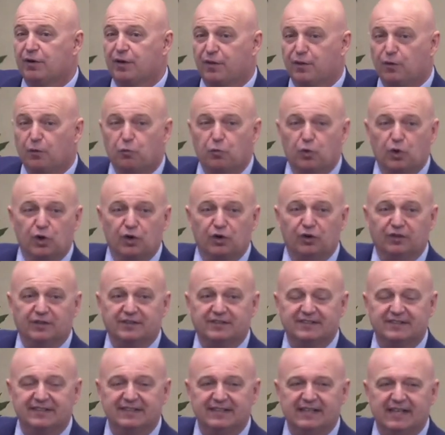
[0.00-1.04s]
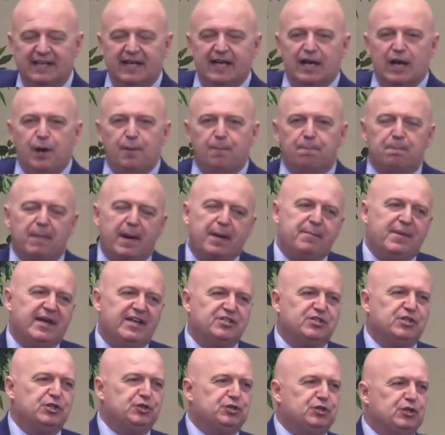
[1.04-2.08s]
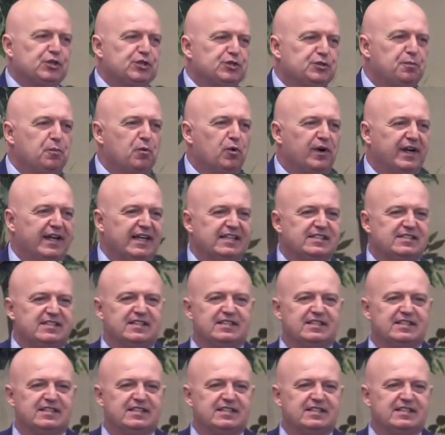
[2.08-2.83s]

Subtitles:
the world. My message this morning is